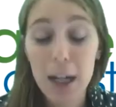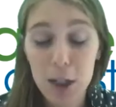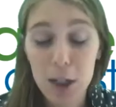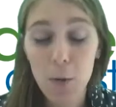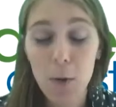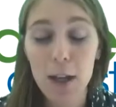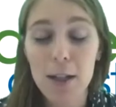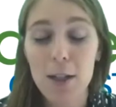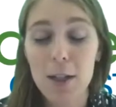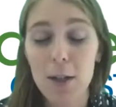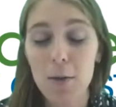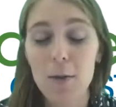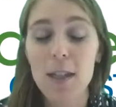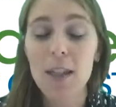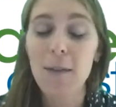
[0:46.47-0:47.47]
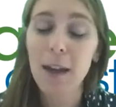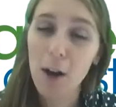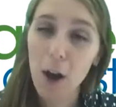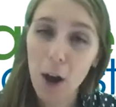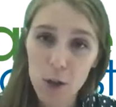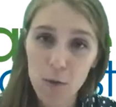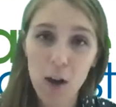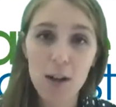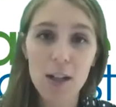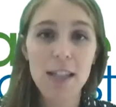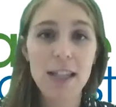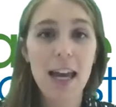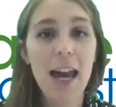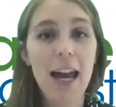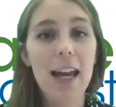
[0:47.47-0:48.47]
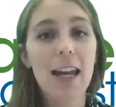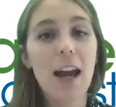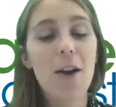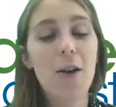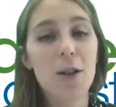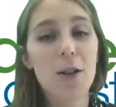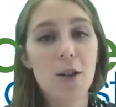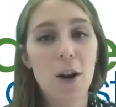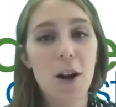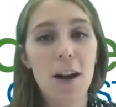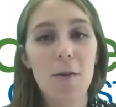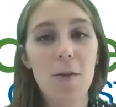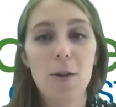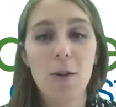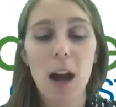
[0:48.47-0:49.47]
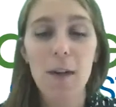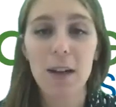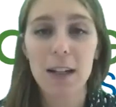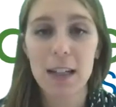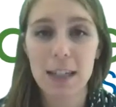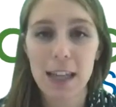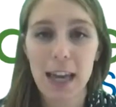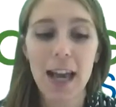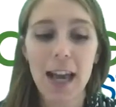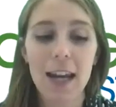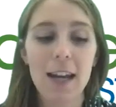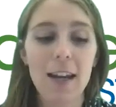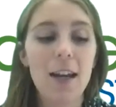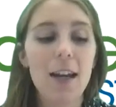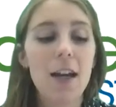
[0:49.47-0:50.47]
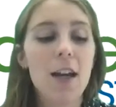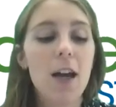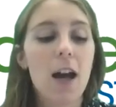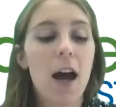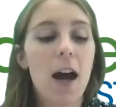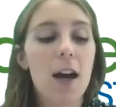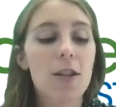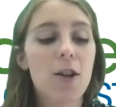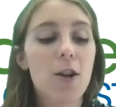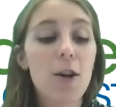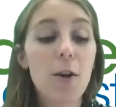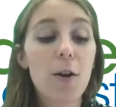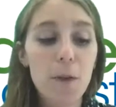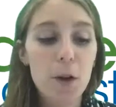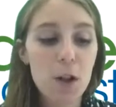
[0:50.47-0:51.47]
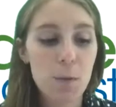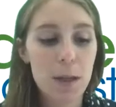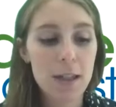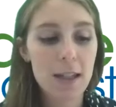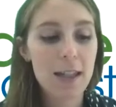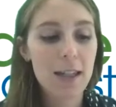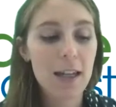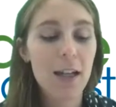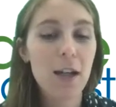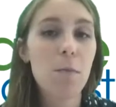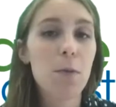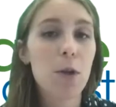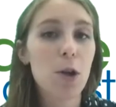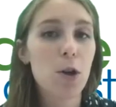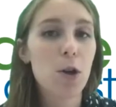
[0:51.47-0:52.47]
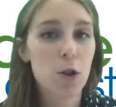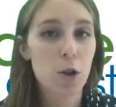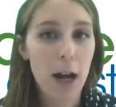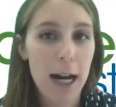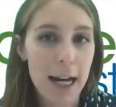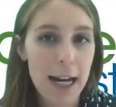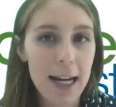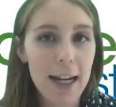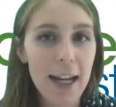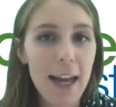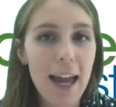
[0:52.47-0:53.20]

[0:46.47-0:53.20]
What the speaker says: She went to the Savannah College of Art and Design and got her start with graphic design, and started her first business in computer training,